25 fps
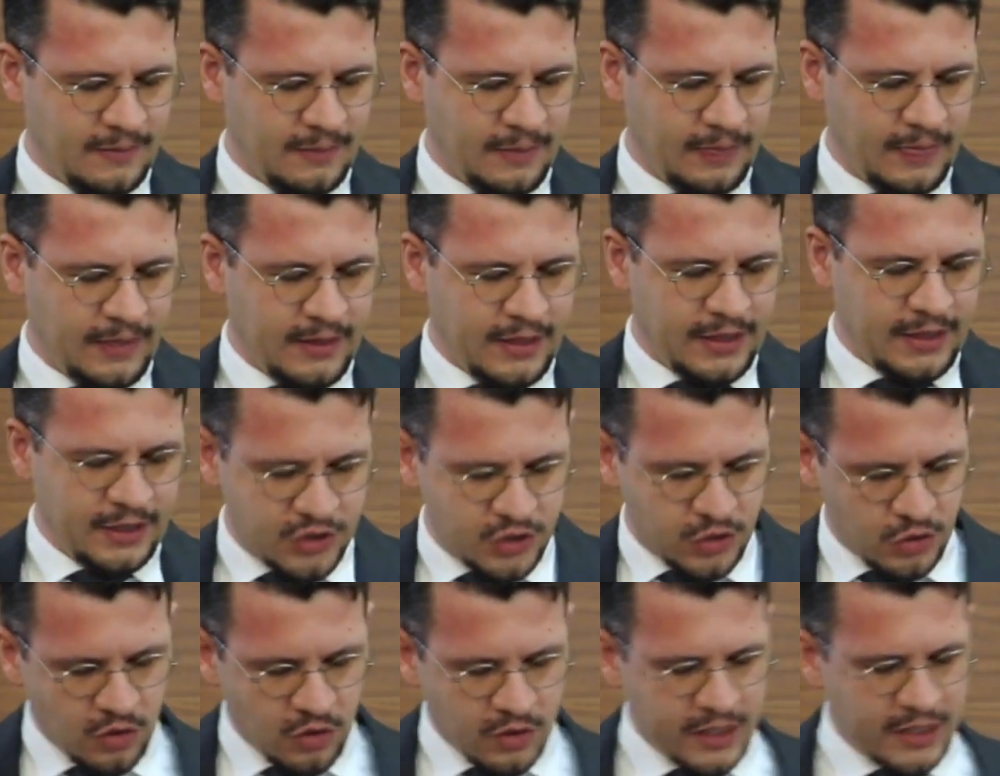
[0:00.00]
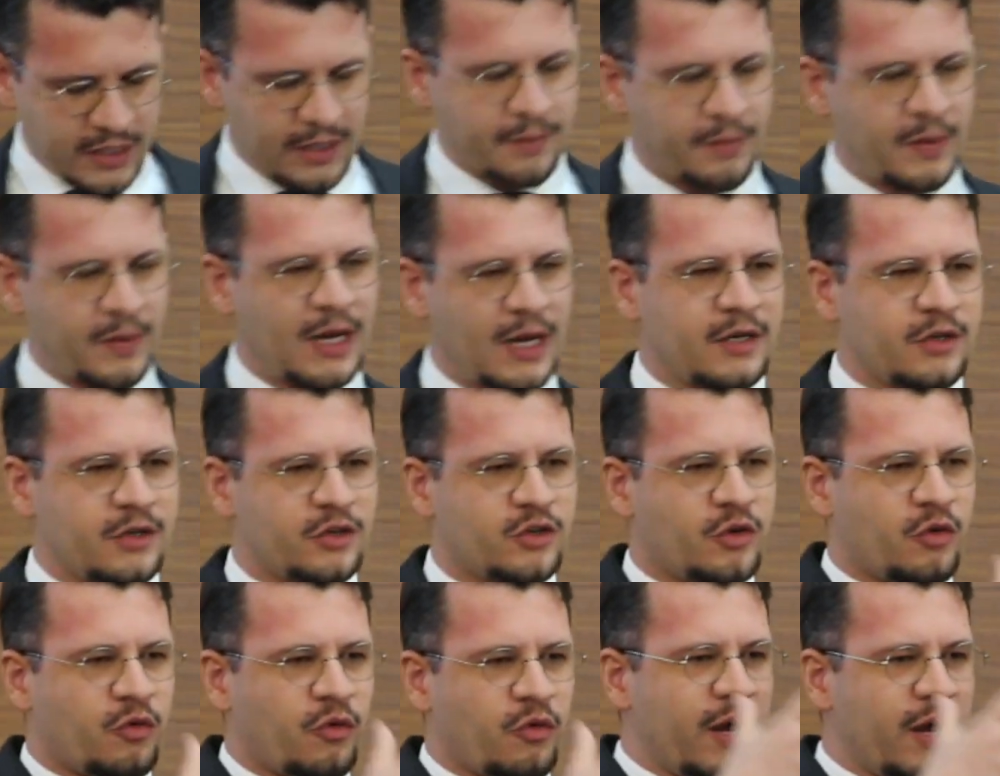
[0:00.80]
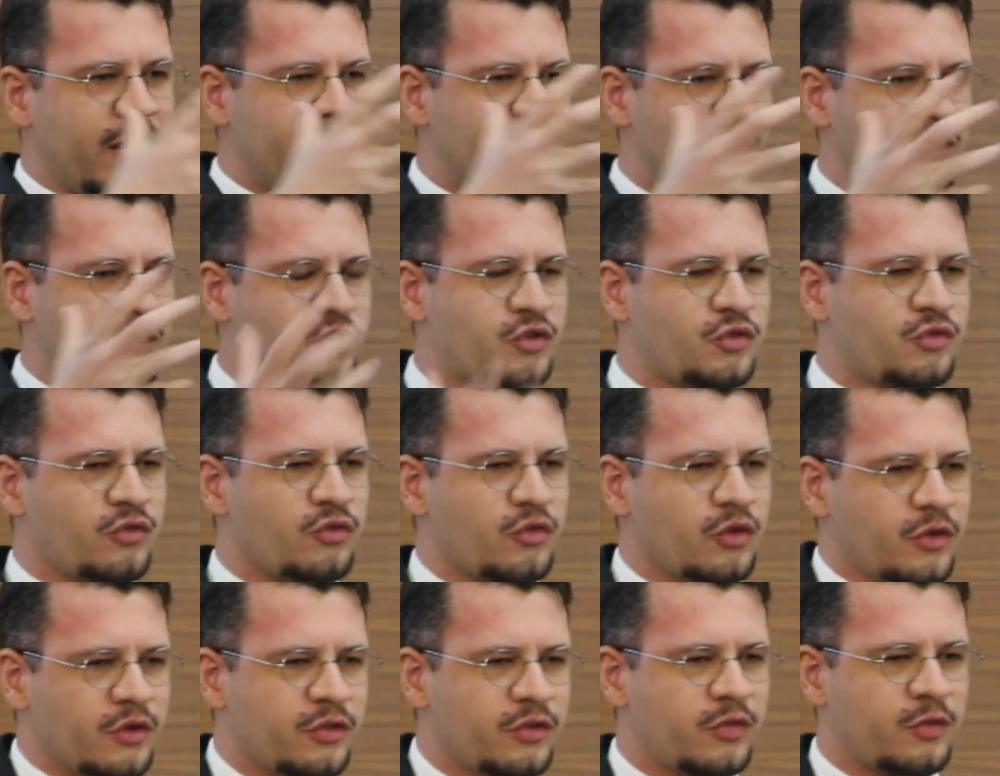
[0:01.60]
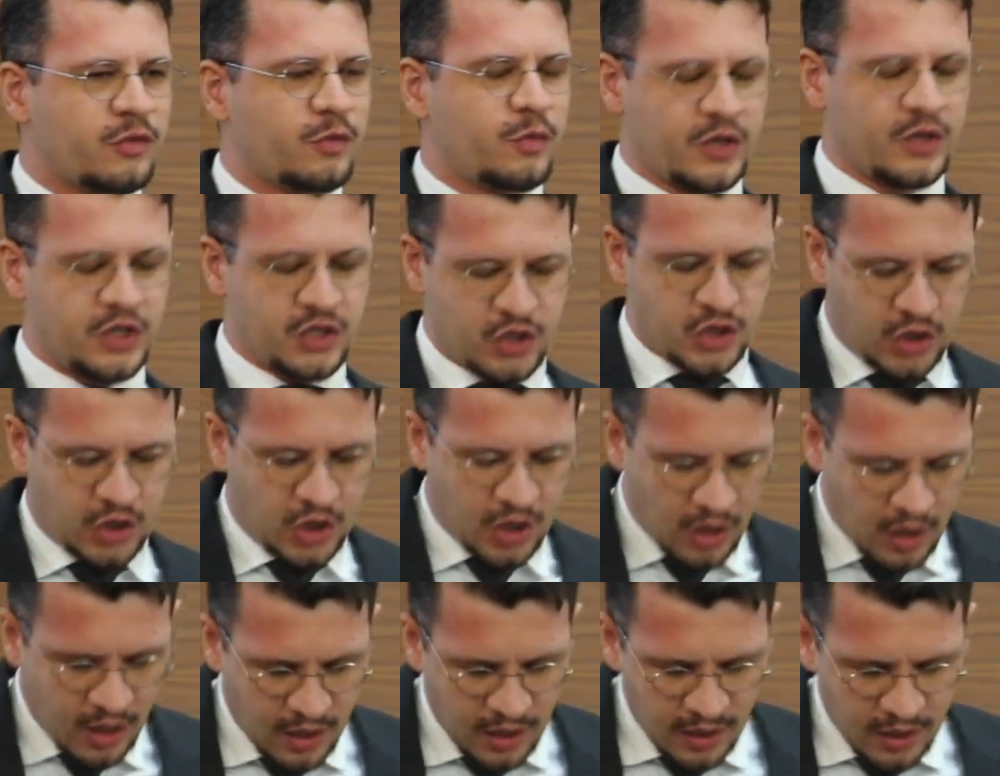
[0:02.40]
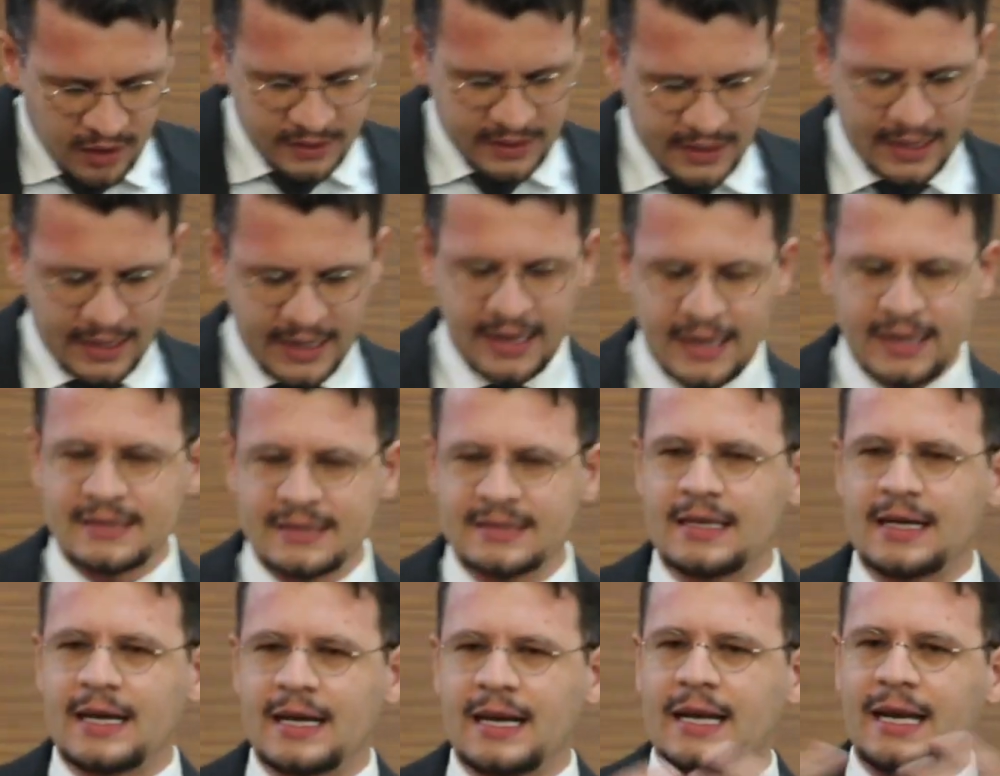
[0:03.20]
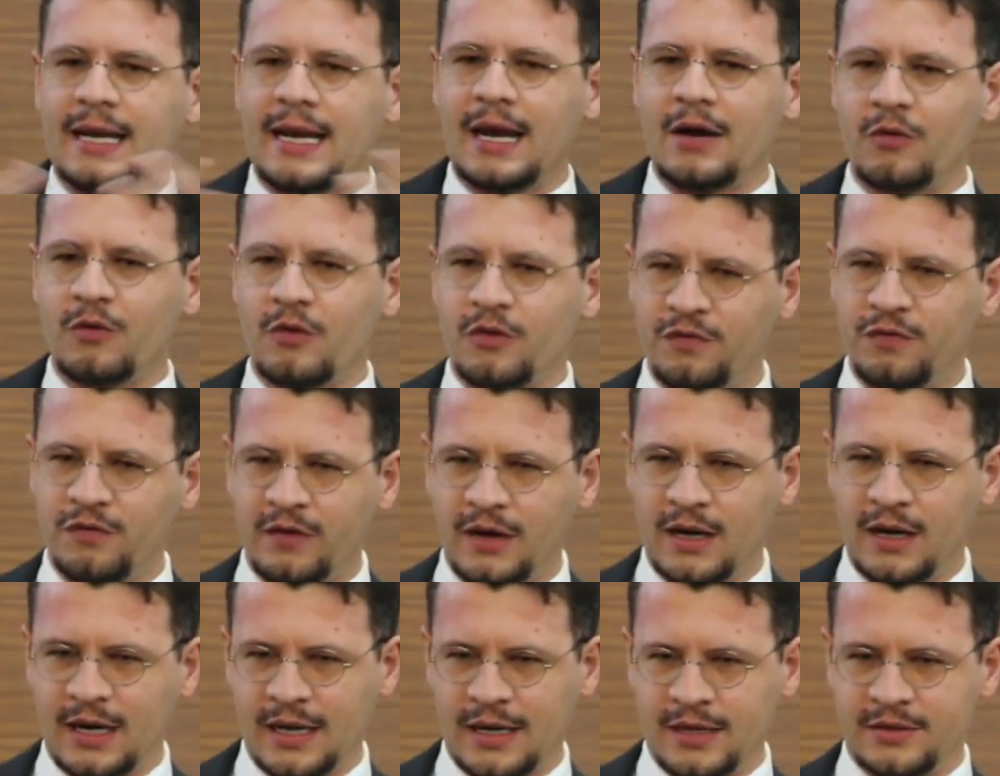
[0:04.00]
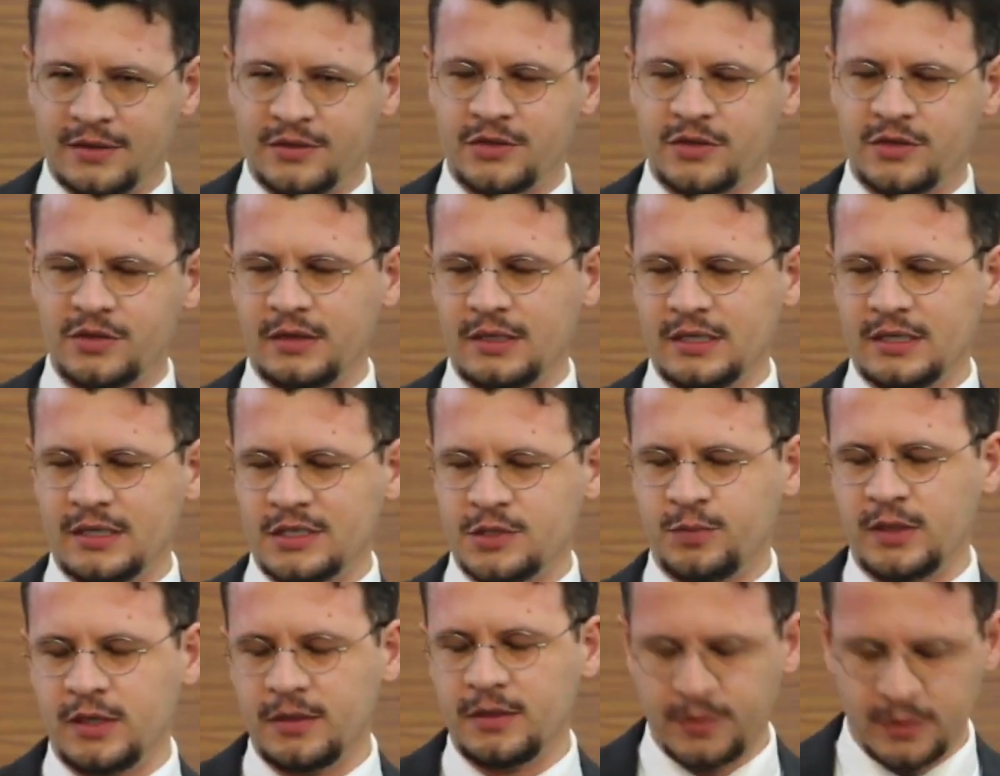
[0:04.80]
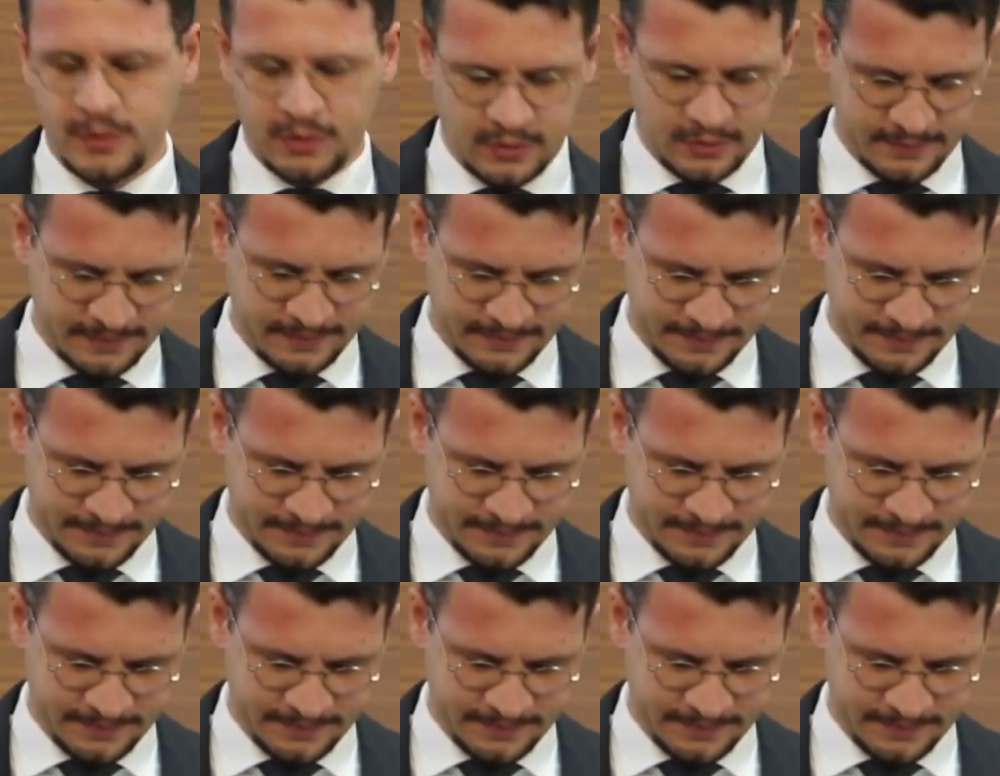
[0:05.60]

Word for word: He's talking about a great truth which God has clarified to his people.